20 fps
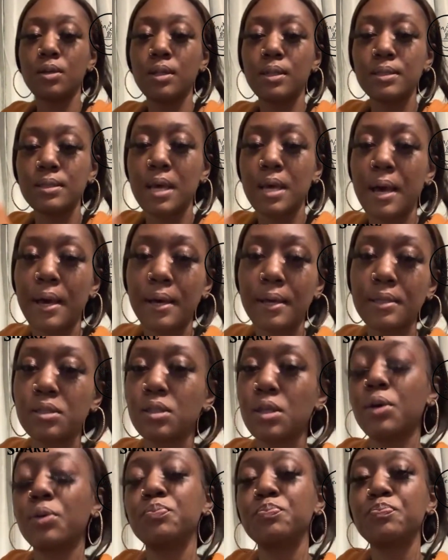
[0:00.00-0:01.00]
girl is tired.
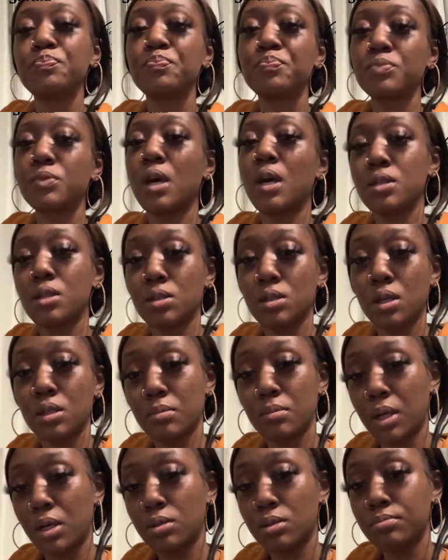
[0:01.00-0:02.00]
So, I'll talk to y'all
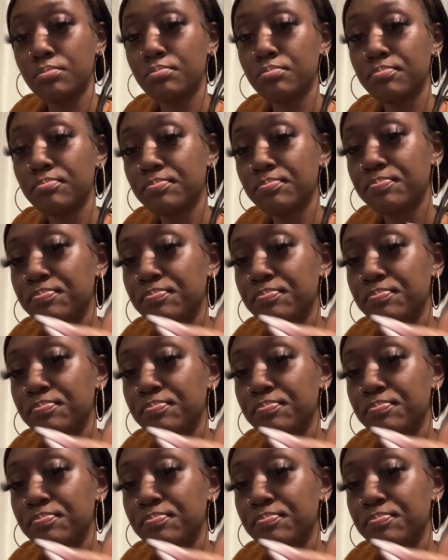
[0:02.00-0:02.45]
tomorrow.